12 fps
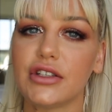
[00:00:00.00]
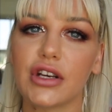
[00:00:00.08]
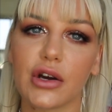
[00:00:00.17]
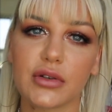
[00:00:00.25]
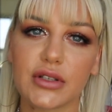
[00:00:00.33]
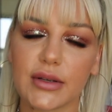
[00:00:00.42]
you
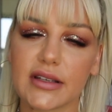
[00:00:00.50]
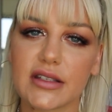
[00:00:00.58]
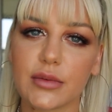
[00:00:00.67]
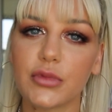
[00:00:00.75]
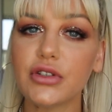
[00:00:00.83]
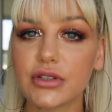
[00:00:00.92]
know, doing
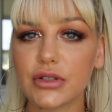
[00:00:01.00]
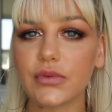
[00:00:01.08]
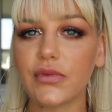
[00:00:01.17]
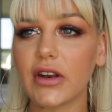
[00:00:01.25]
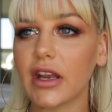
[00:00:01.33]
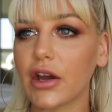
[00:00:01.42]
some
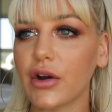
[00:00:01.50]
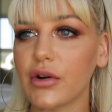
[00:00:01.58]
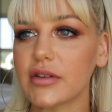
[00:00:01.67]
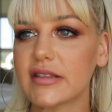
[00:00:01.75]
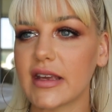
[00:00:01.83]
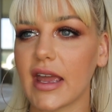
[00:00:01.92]
YouTube
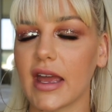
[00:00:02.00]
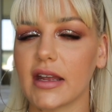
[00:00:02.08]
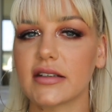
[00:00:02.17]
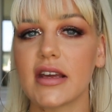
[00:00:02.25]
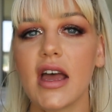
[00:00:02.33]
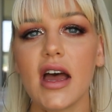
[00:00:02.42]
videos,
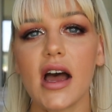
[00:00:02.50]
and